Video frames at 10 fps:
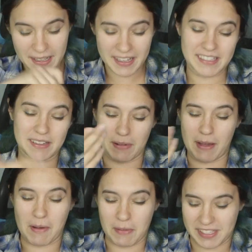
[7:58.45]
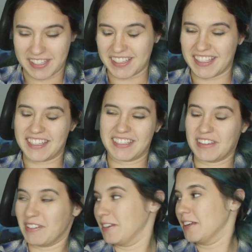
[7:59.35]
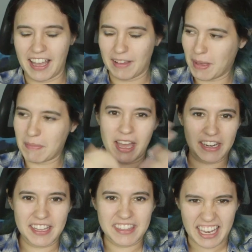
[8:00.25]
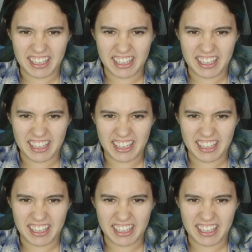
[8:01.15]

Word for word: Because your mom always does that to you, and yeah, maybe I need